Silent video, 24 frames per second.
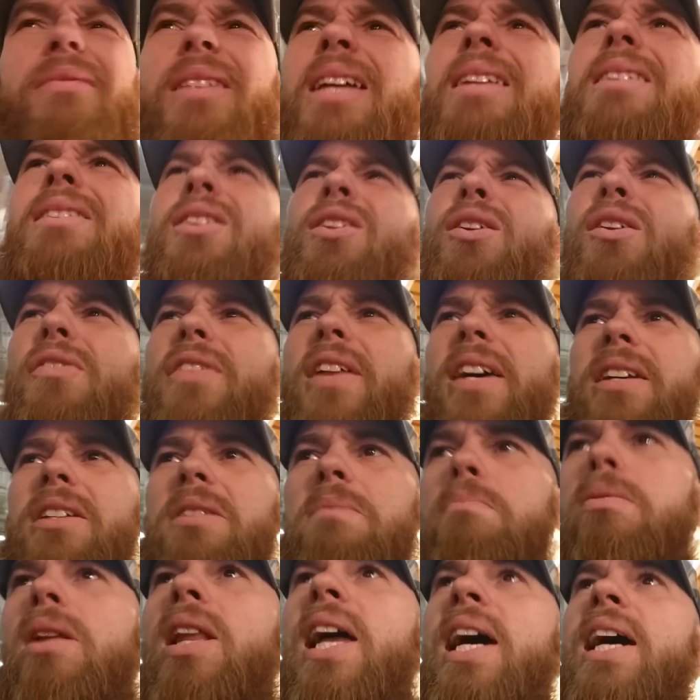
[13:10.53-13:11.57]
That little
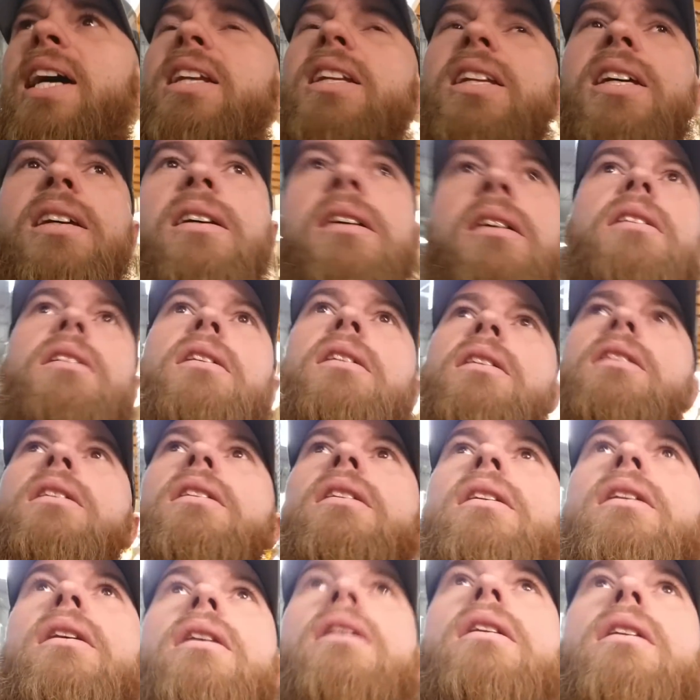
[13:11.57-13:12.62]
thing's blinding.
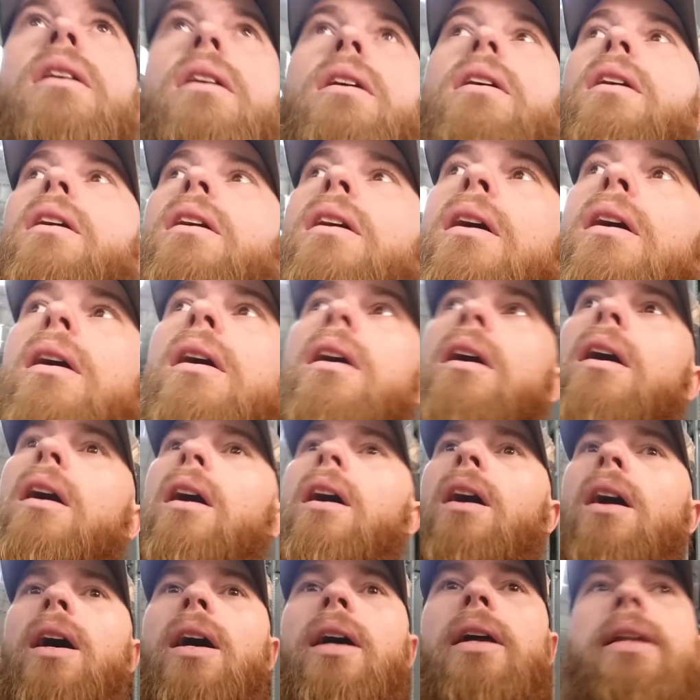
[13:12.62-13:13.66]

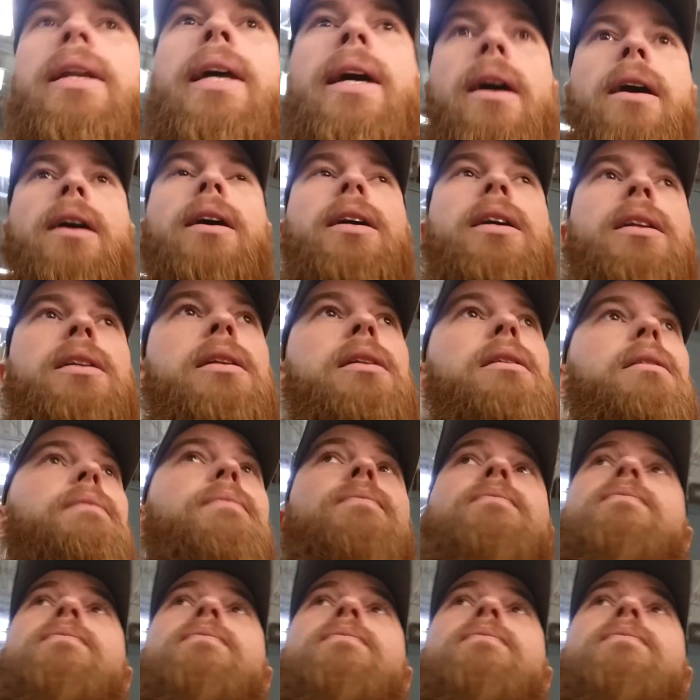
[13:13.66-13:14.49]
All right, now I can